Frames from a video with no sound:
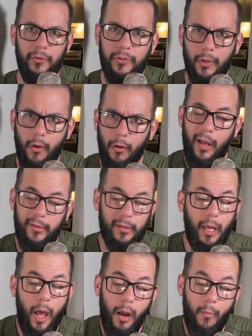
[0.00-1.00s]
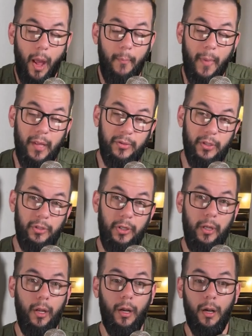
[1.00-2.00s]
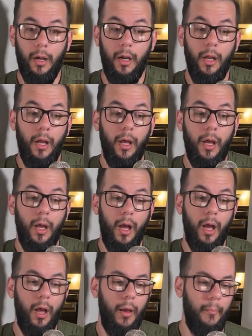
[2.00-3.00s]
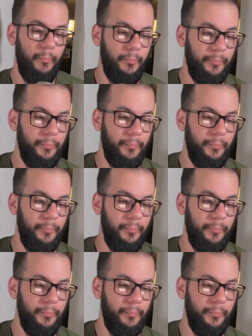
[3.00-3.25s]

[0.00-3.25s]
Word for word: So it's kind of my message here um,